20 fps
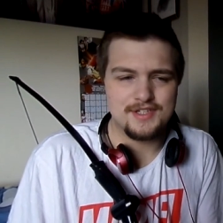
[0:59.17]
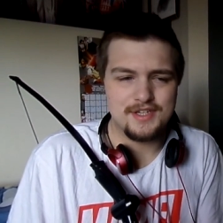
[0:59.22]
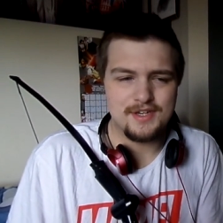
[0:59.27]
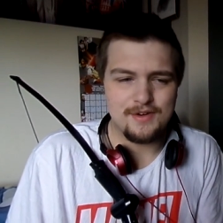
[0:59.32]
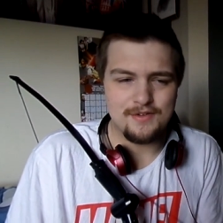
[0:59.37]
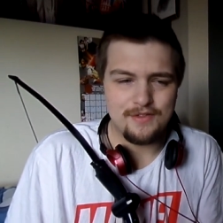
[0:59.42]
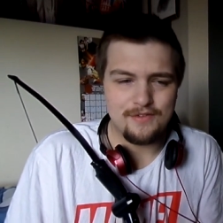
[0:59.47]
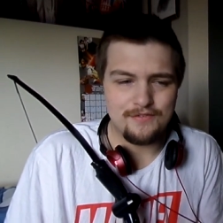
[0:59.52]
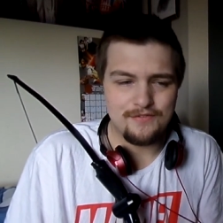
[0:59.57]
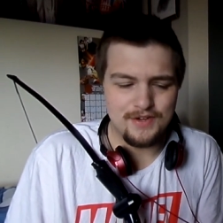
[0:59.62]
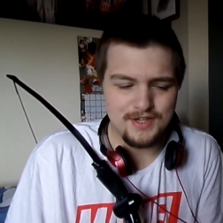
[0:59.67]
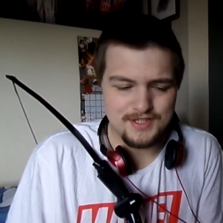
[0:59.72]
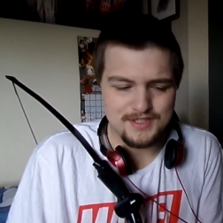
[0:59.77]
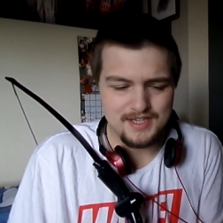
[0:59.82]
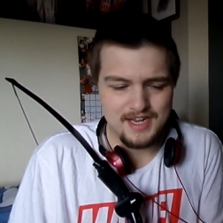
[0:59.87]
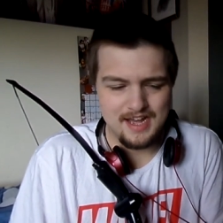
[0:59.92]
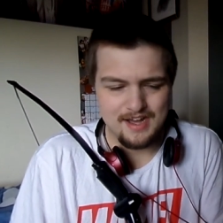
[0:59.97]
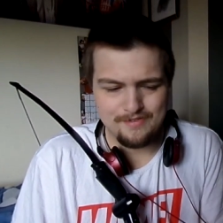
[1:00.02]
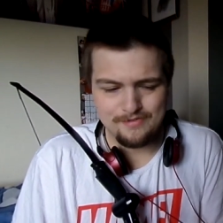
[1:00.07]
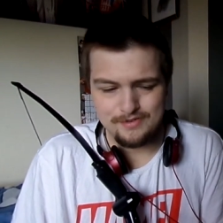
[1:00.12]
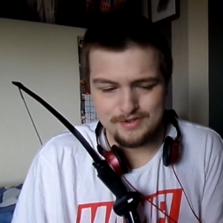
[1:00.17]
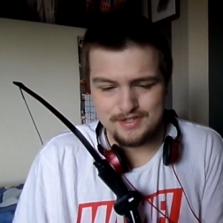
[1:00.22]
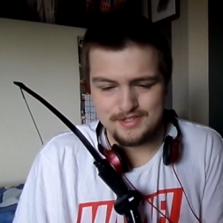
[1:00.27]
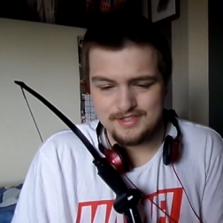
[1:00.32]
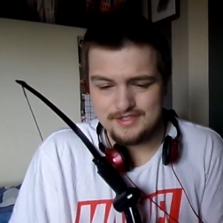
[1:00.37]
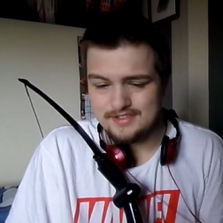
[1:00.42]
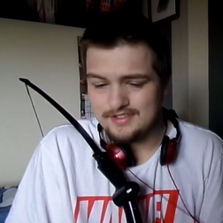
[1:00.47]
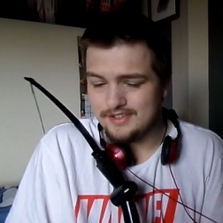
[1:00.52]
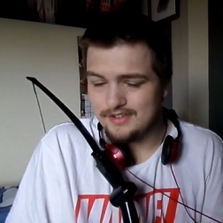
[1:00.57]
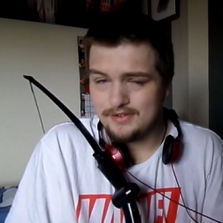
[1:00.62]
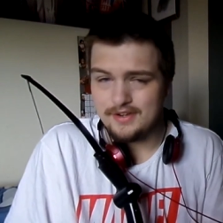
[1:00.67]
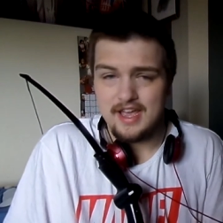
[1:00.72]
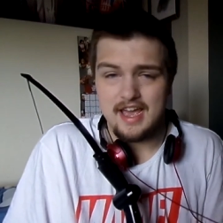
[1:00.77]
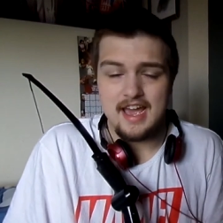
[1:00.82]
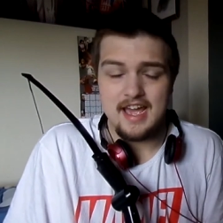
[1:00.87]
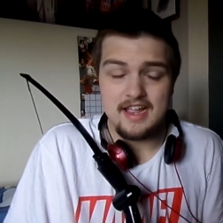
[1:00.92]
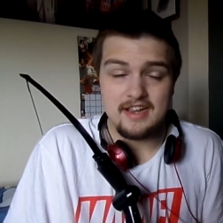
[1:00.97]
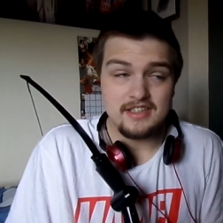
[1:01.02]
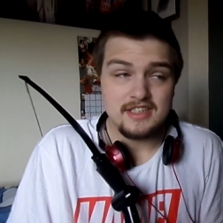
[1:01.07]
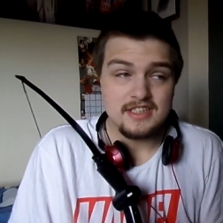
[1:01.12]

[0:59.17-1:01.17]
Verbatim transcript: you know, the first half was okay.